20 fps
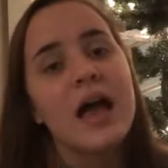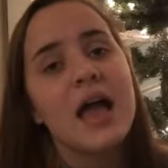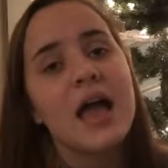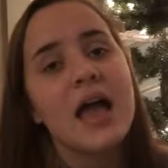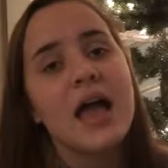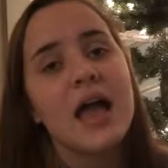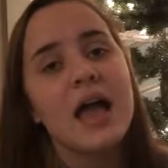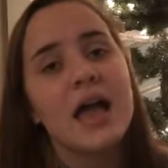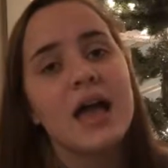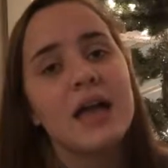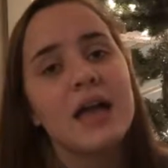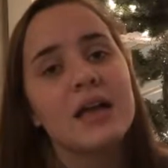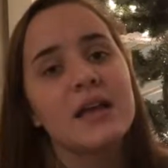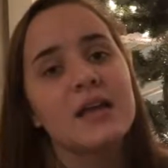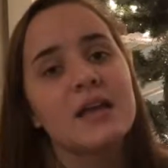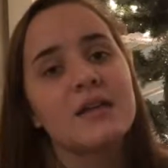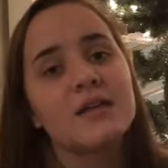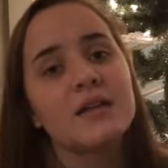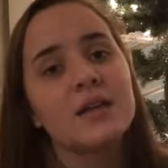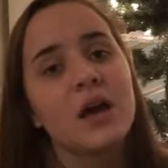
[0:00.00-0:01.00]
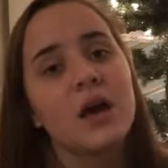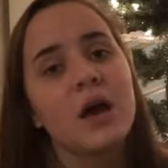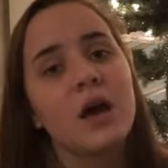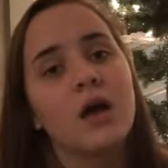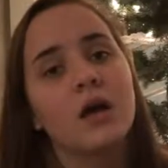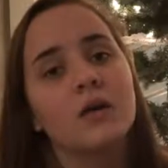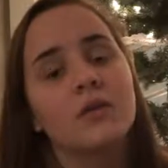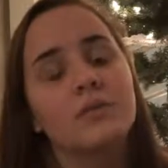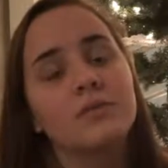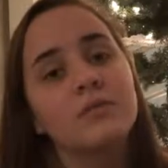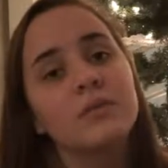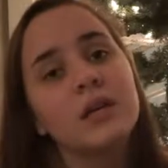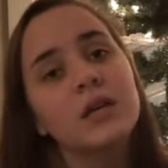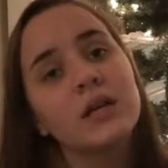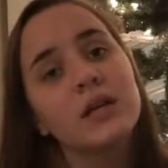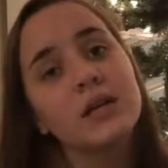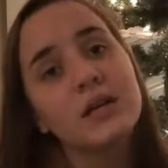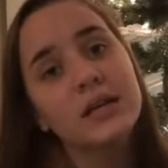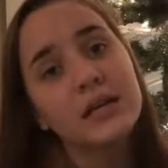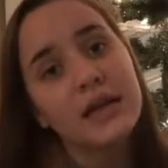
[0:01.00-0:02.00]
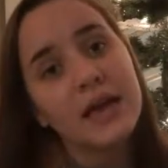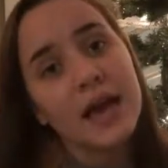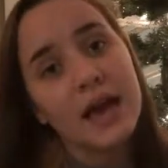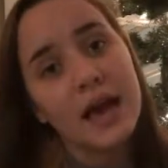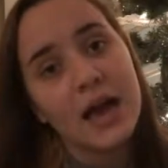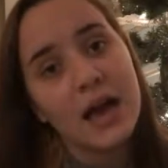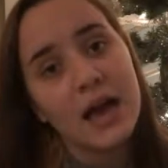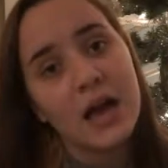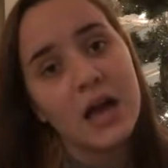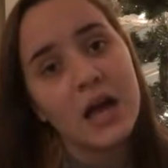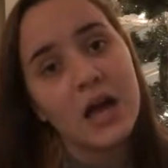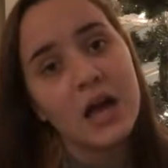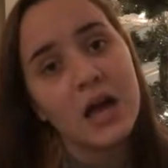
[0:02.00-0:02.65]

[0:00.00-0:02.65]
And yeah,